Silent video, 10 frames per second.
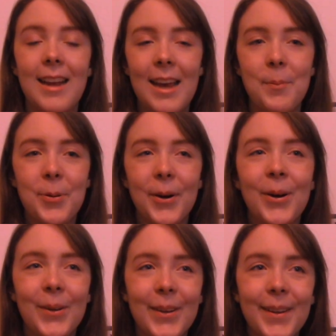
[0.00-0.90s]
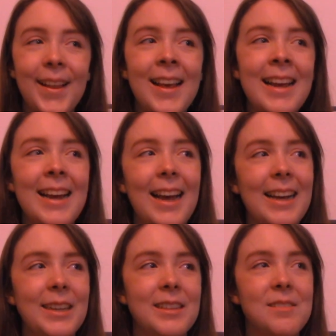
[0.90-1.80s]
April
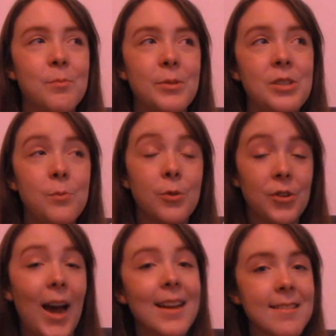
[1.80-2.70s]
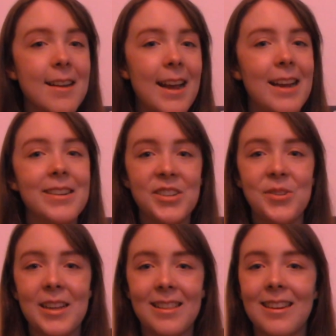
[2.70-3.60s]
uh, to procrastinate
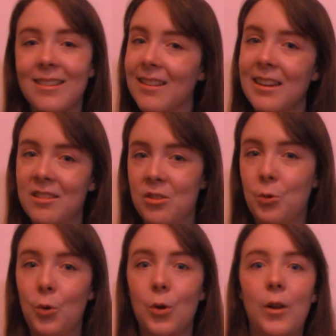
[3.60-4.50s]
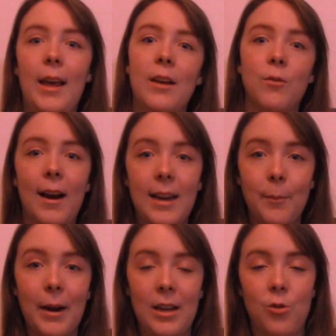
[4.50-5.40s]
doing things like school and writing
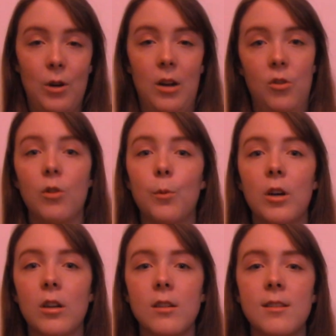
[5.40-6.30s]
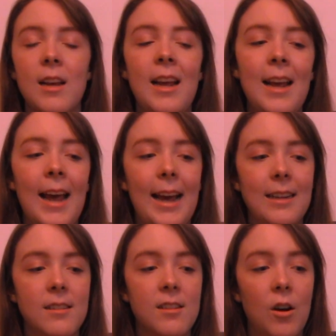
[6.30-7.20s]
my 300 words.
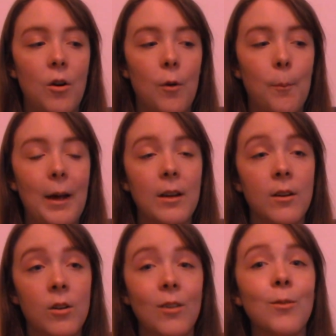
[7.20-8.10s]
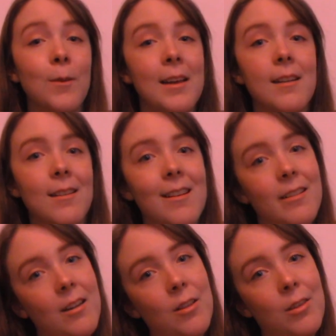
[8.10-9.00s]
And so my Goodreads
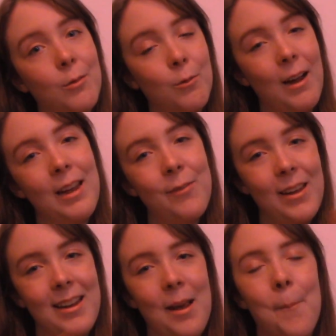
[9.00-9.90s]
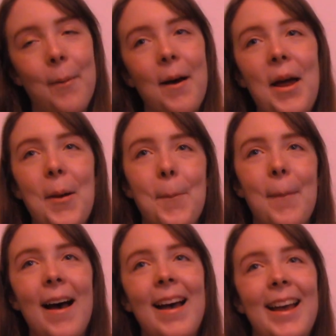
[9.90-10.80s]
is thriving, but
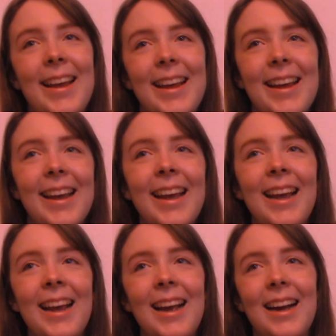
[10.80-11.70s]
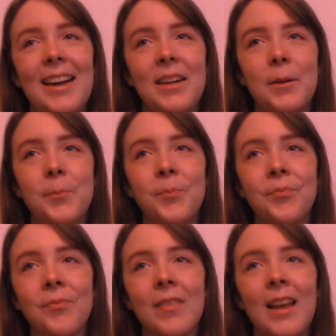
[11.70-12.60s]
my um,
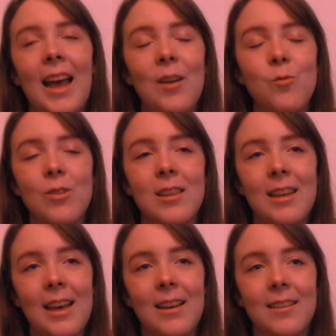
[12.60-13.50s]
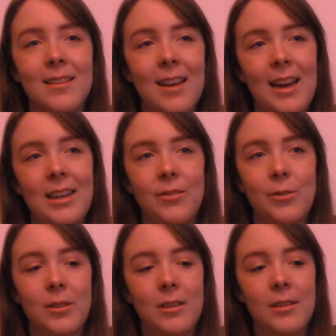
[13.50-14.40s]
everything else kind of
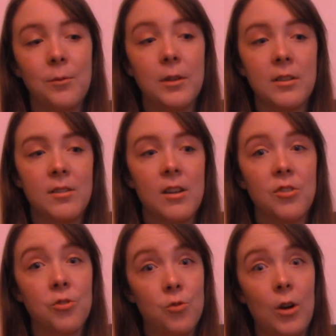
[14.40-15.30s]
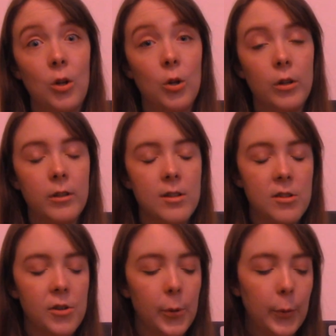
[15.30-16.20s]
was, was a struggle to
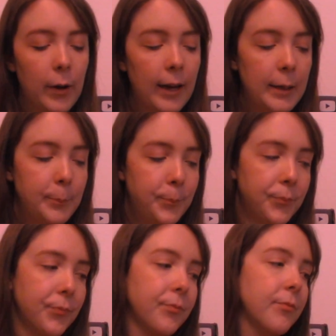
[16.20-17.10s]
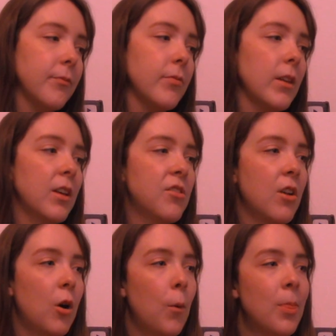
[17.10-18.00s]
do. Um,
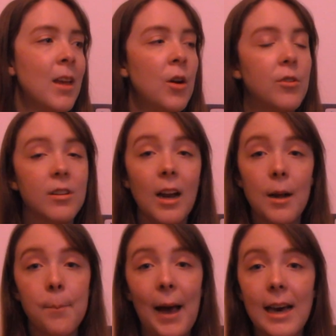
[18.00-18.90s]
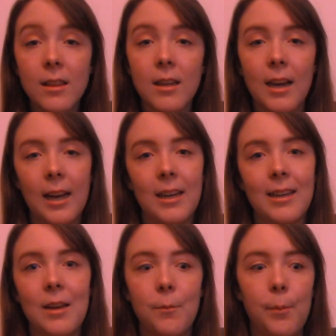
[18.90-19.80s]
so, which is not a bad thing. I
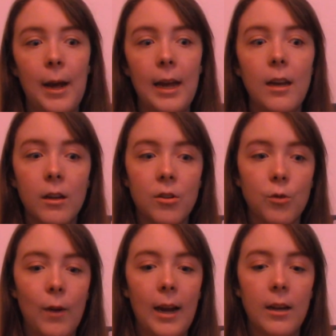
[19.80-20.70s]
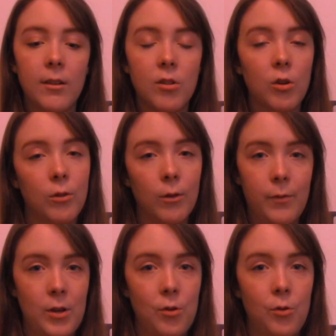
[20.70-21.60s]
get paid to write certain
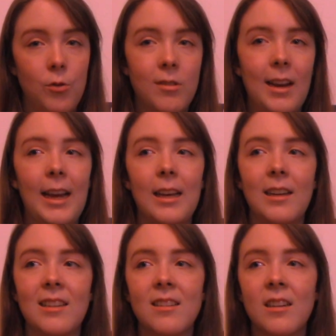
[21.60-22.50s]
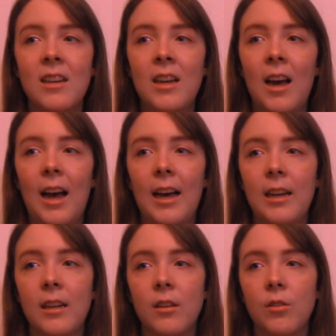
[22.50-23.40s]
reviews and
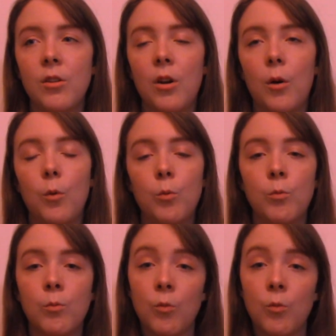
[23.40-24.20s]
I, you know,